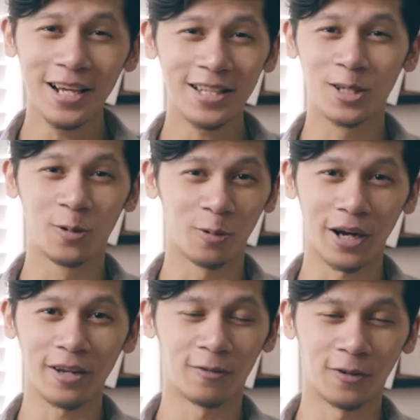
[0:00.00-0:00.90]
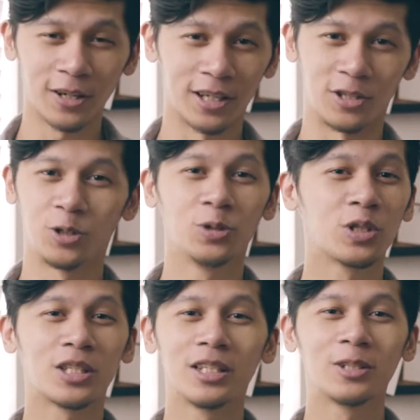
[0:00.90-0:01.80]
it's great footage. You
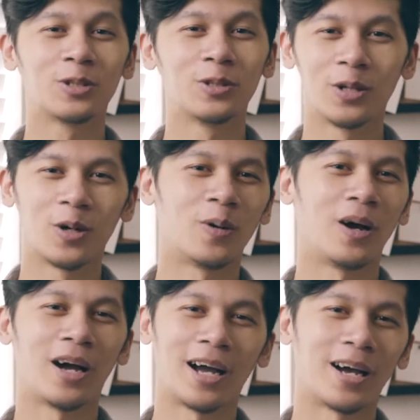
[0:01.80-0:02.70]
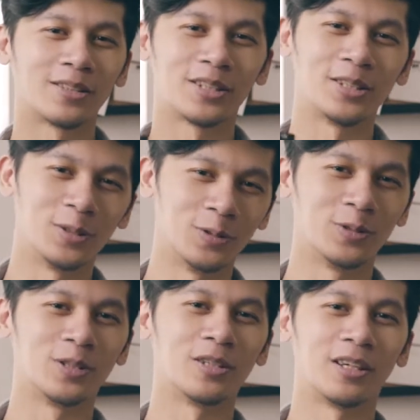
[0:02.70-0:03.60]
just need to know how to
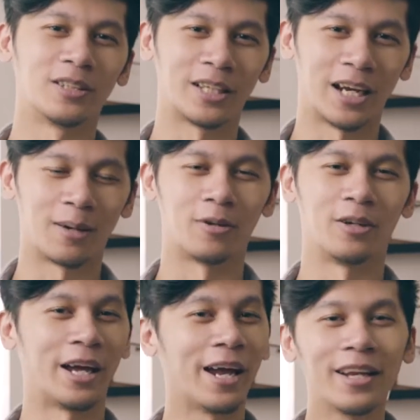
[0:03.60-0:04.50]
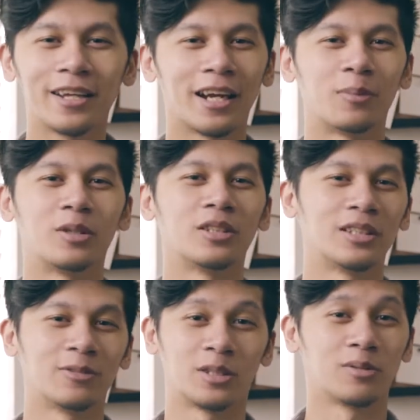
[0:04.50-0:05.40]
use a camera, any camera,
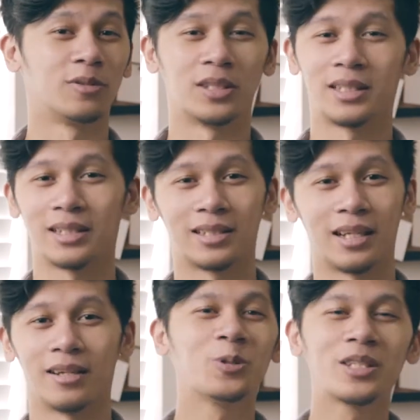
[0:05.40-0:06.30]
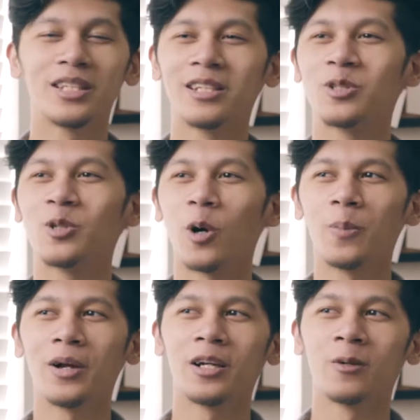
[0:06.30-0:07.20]
to its fullest extent. You see so
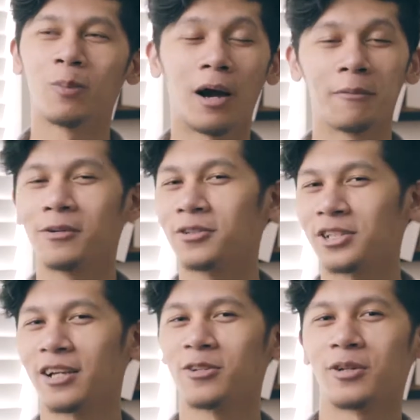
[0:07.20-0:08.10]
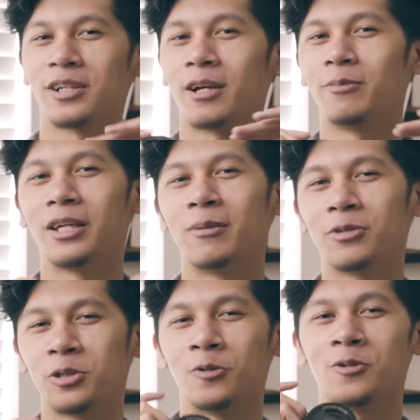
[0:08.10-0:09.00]
many popular channels right now being
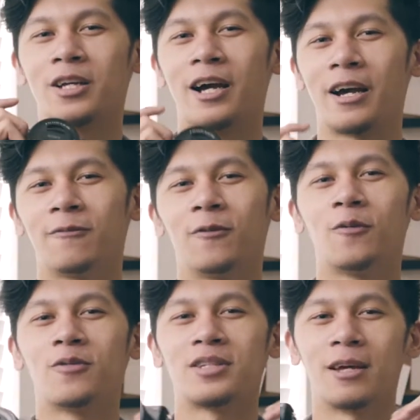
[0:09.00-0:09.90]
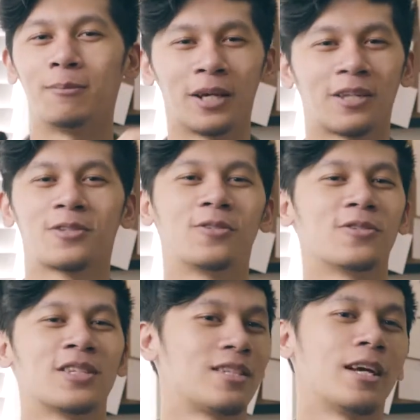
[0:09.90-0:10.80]
able to use iPhones and
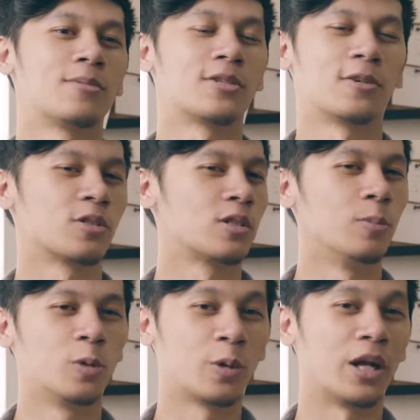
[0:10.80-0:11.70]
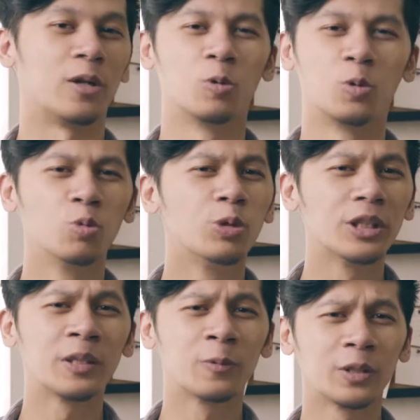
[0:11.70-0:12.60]
Pixels and Samsungs to create
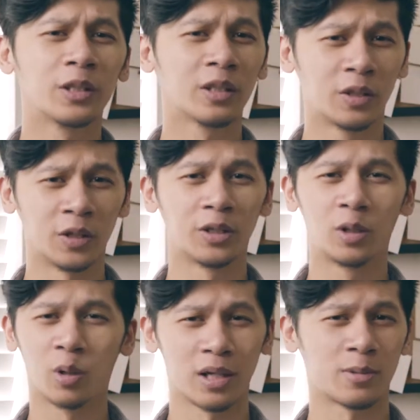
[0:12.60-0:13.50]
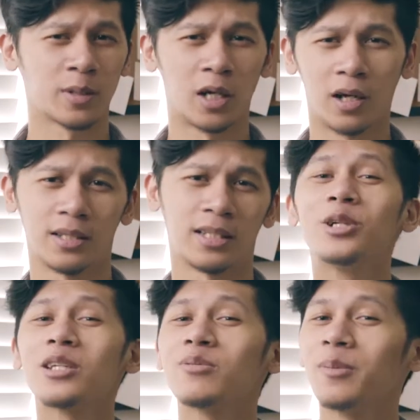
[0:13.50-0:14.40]
really good crisp content
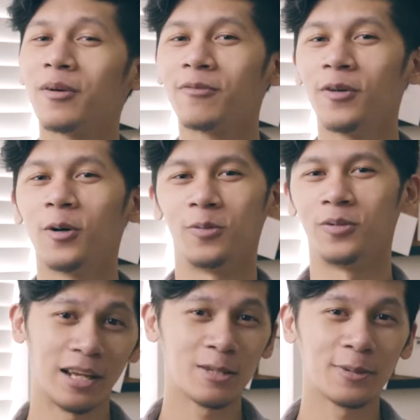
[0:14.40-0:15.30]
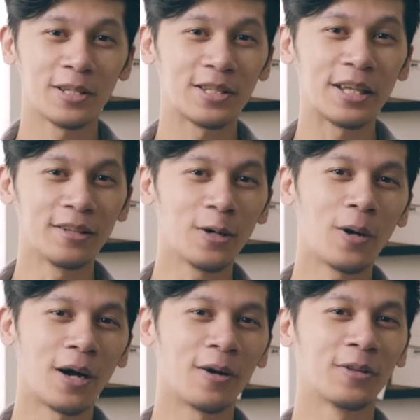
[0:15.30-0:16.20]
just from a phone. And it's because they
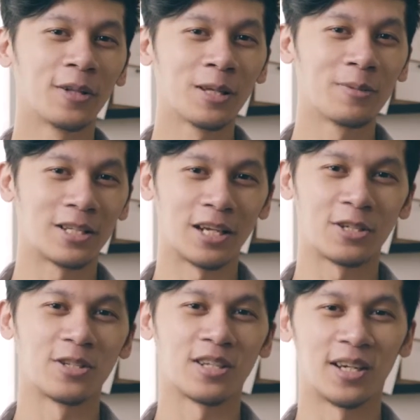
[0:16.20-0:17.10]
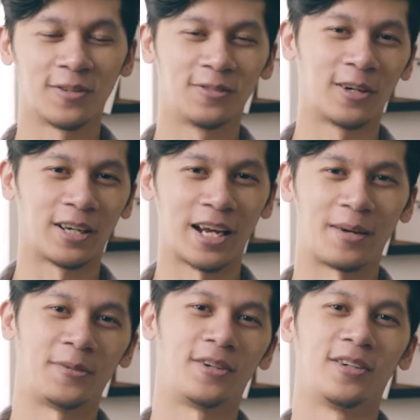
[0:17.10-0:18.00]
know the limitations of their
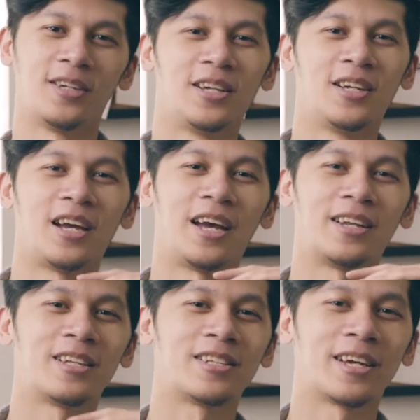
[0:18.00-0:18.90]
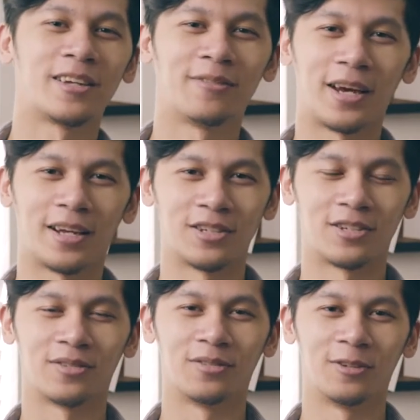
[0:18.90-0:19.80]
camera, and they take advantage
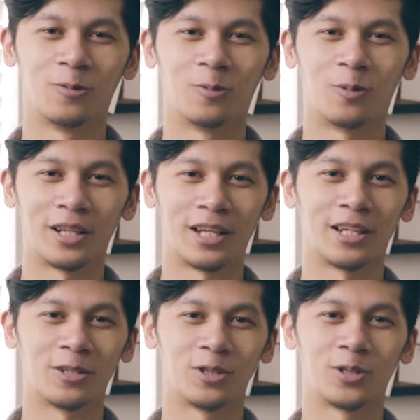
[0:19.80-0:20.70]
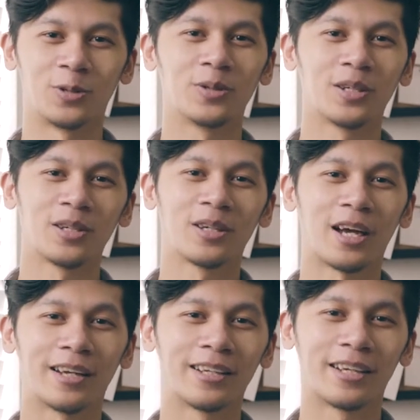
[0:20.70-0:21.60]
of when they can shoot
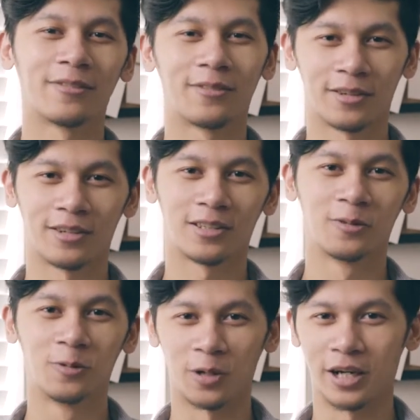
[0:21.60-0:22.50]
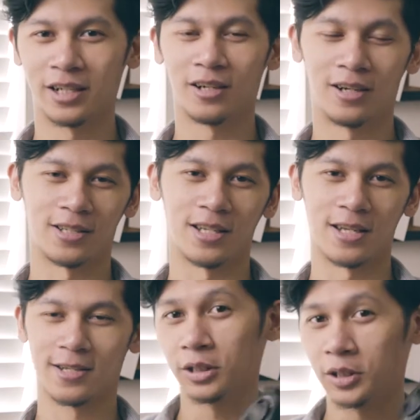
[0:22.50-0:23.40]
and give great
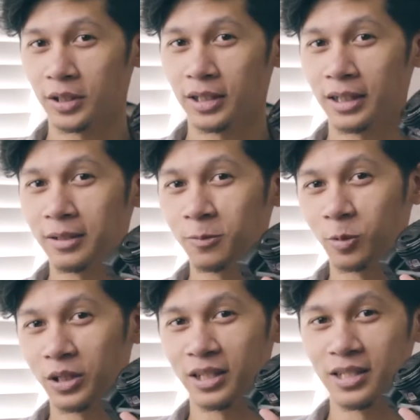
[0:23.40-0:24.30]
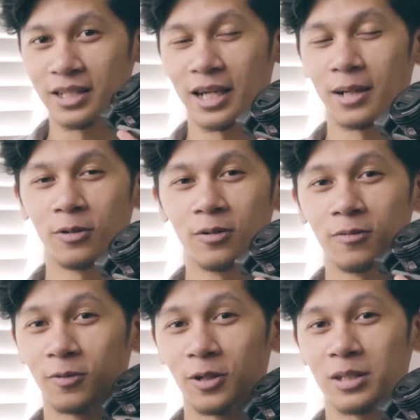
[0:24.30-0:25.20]
content. A good thing with this camera,
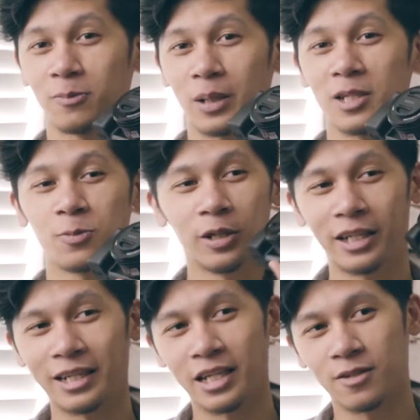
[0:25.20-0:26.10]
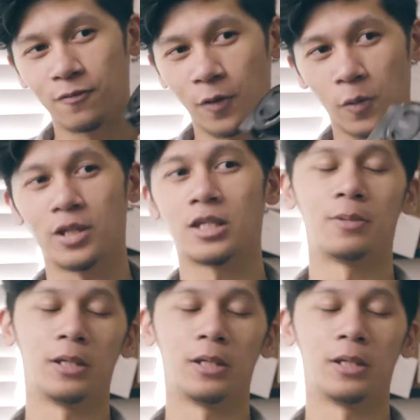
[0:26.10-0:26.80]
for its price point, it has focus